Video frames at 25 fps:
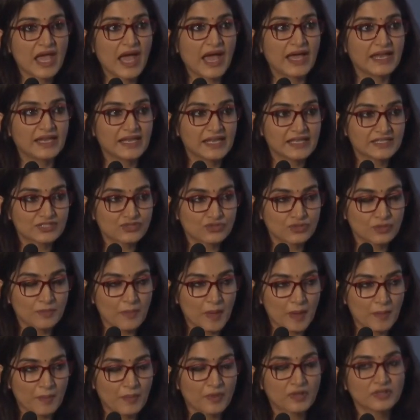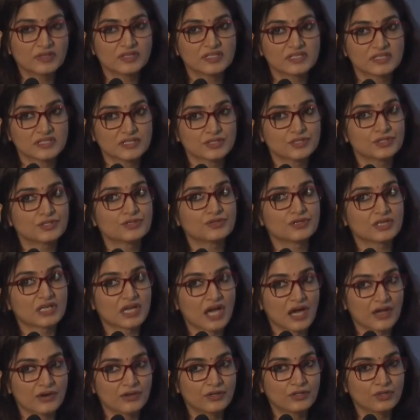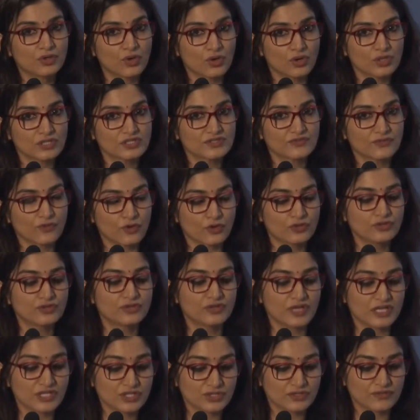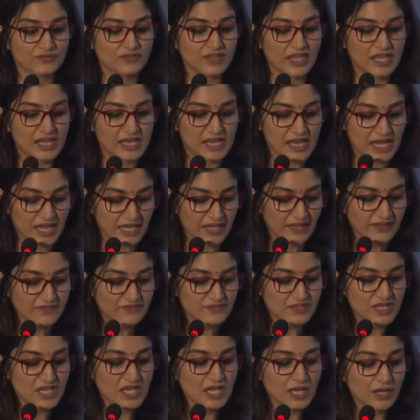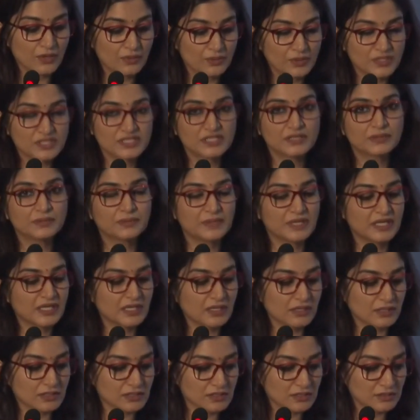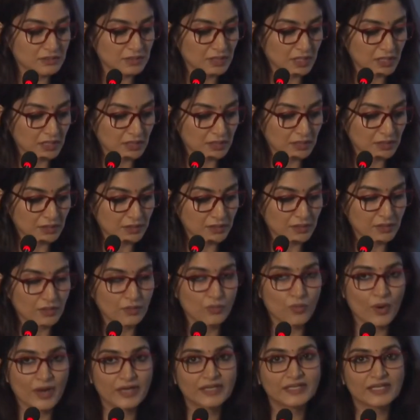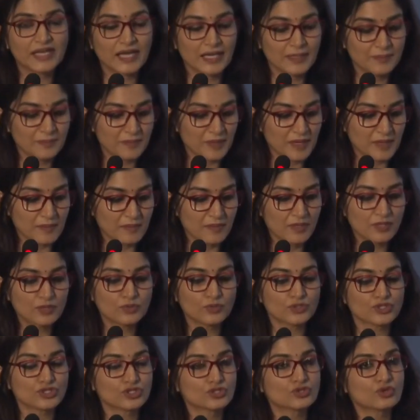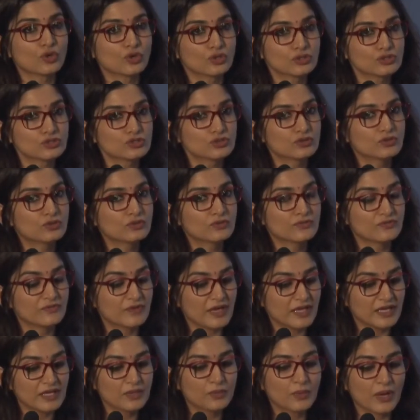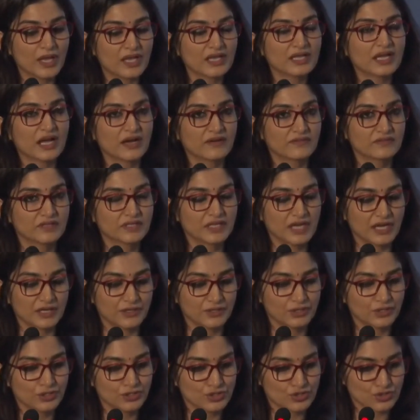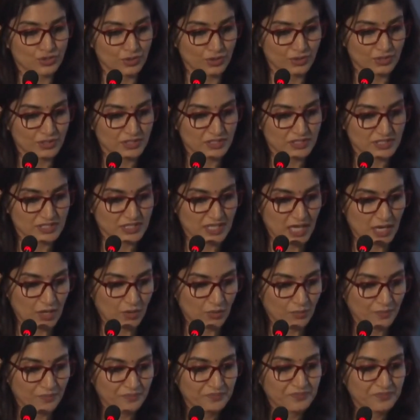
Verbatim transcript: And let's remember, this is a recurrent cost for the rest of their lives, vis-a-vis a one-time payment, which is also very well covered under insurance now.